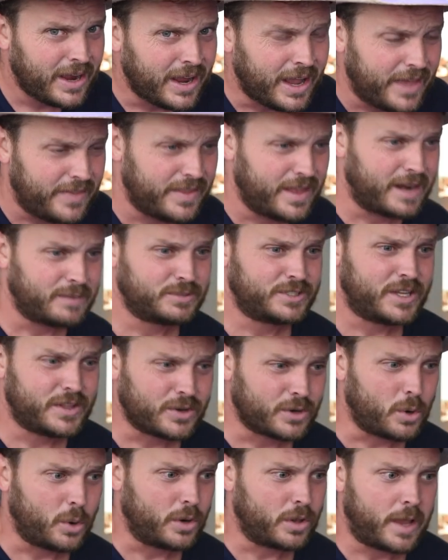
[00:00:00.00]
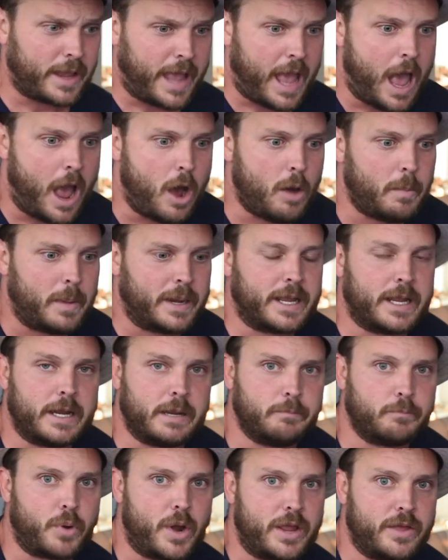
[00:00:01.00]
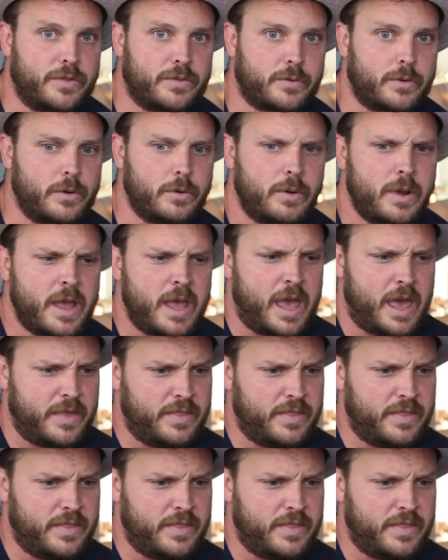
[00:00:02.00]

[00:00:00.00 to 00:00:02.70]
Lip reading: And then I'm sitting there going, like, how am I going to break through?